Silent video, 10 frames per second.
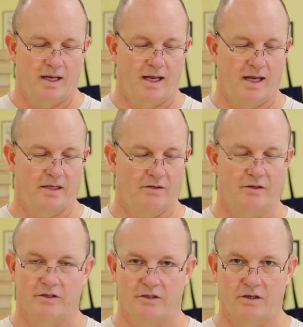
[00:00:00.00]
and you're
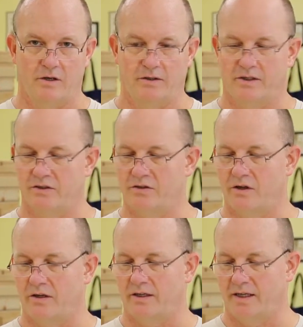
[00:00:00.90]
good to go. You can
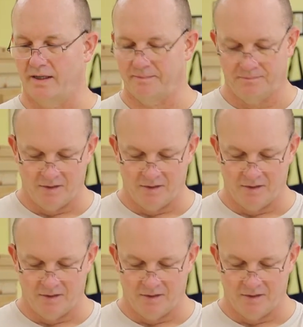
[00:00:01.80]
start it again.